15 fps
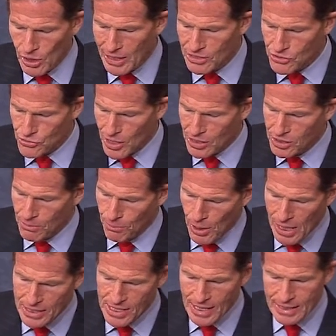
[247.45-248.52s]
construction
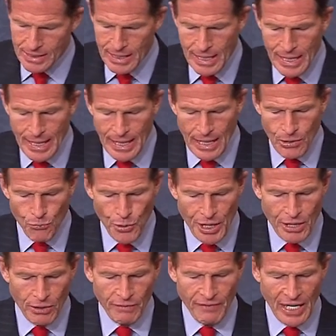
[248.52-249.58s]
projects in
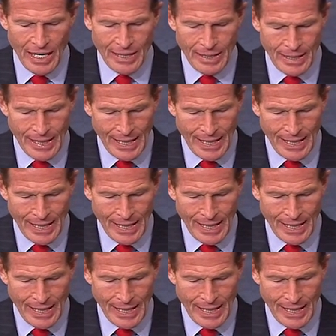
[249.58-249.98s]
Reno, Nevada,